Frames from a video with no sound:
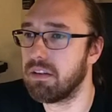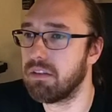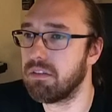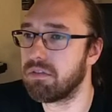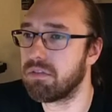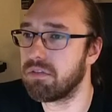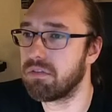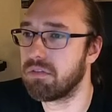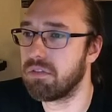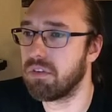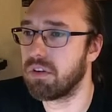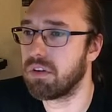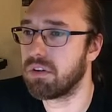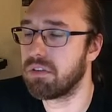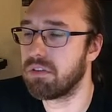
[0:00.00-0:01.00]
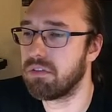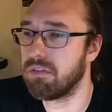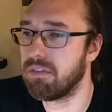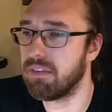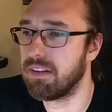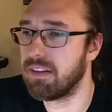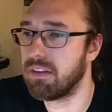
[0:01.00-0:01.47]
if not
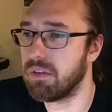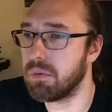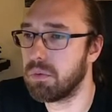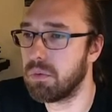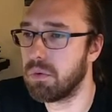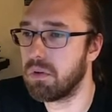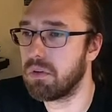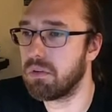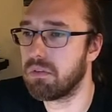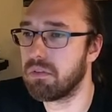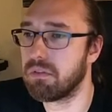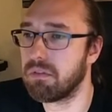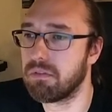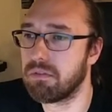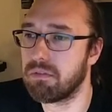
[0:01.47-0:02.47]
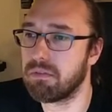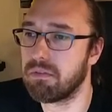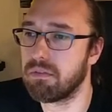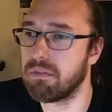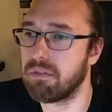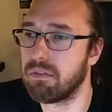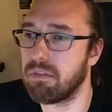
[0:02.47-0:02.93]
value,
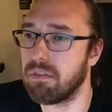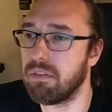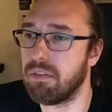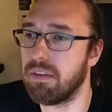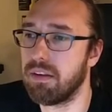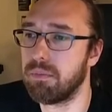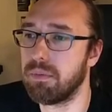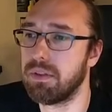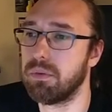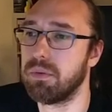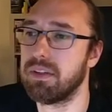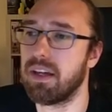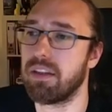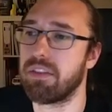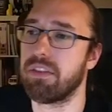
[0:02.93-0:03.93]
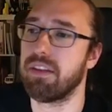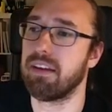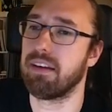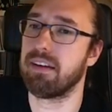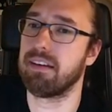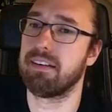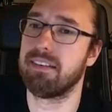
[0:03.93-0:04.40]
then we do
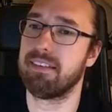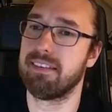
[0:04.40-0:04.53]
nothing.